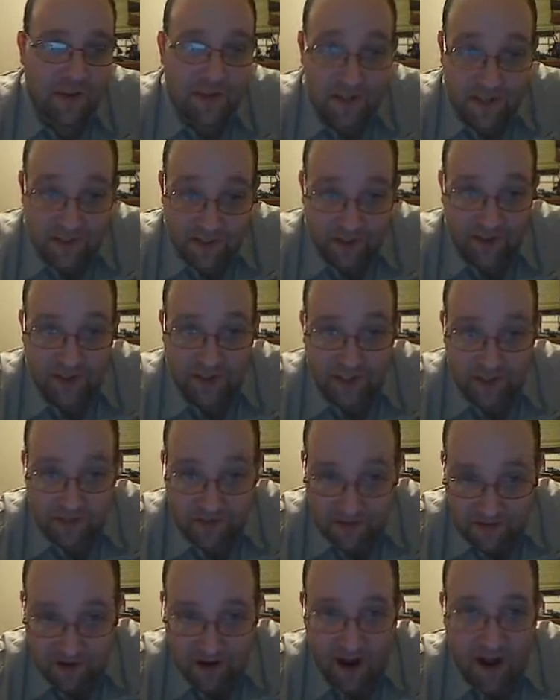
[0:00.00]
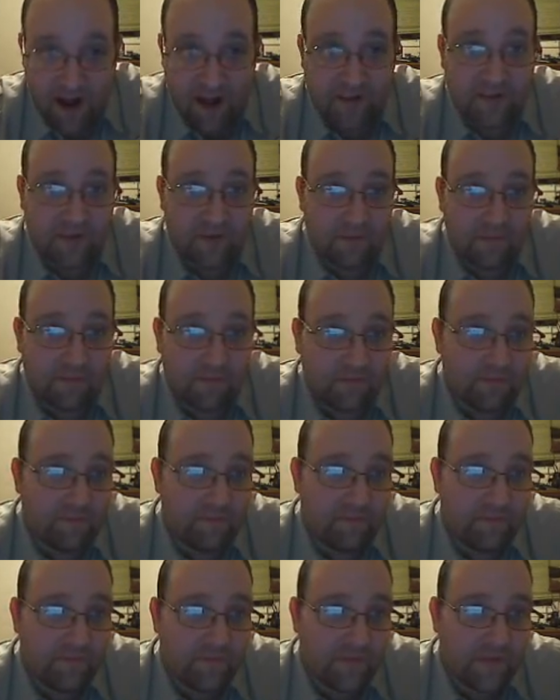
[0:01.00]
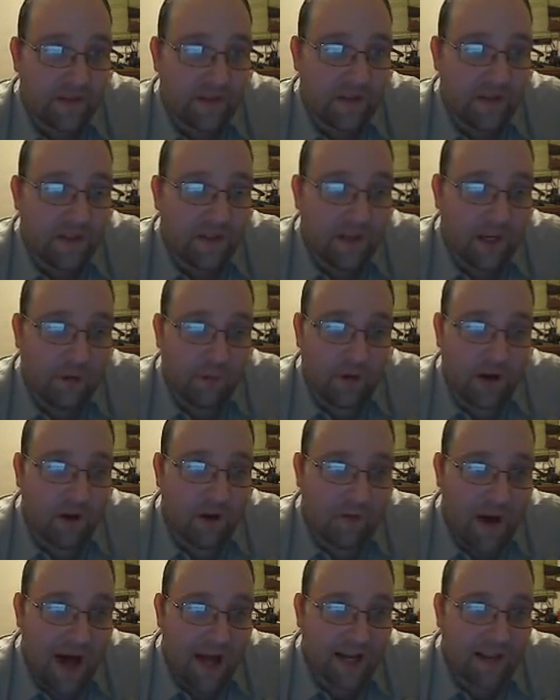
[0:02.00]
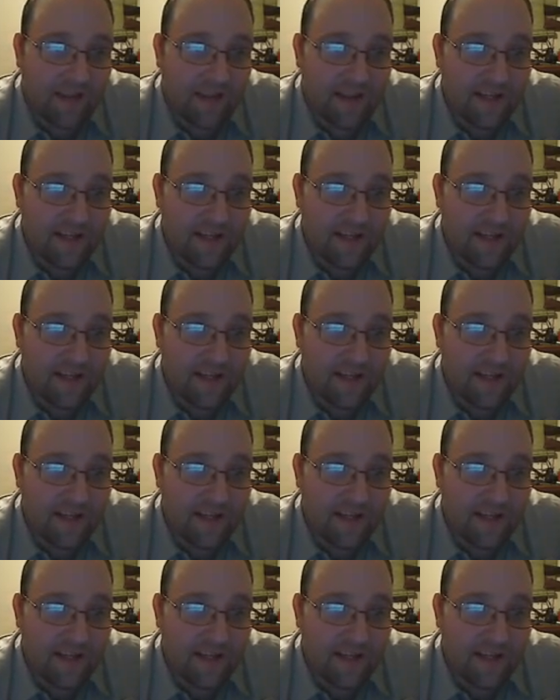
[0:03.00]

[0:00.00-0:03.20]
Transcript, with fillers: And we are writing these things so that our joy may be complete.